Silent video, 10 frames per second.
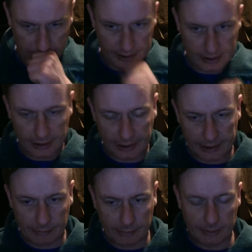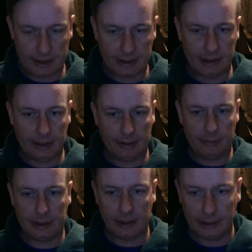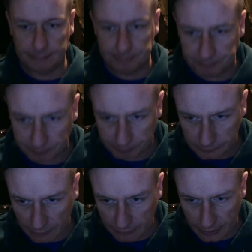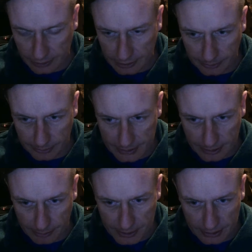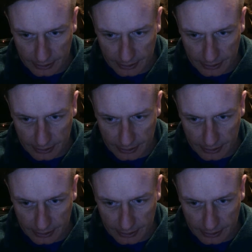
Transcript: tonight and we will see how we get on. I've got two US Cups